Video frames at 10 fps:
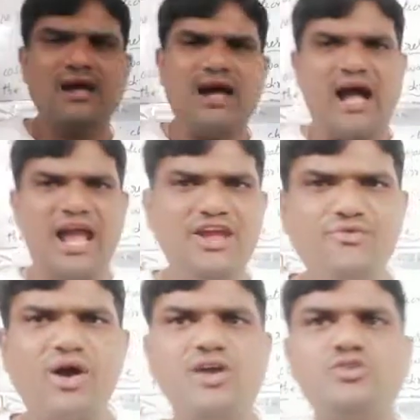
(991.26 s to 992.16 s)
I
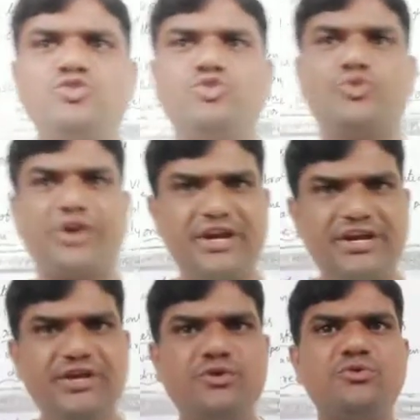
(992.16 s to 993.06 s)
want to
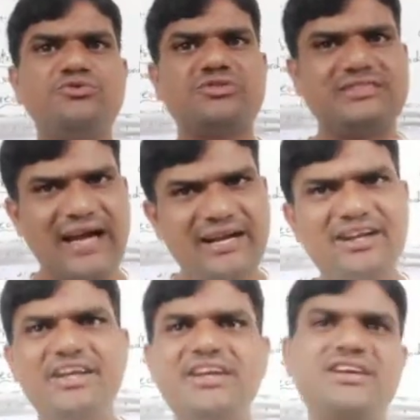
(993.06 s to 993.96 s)
reduce that
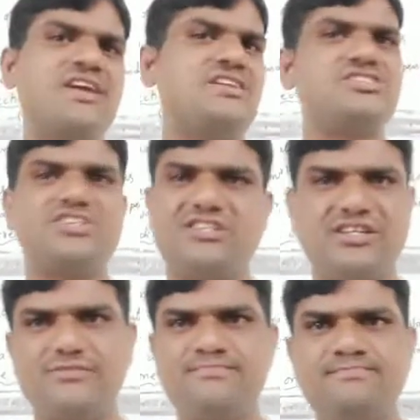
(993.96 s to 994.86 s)
intensity.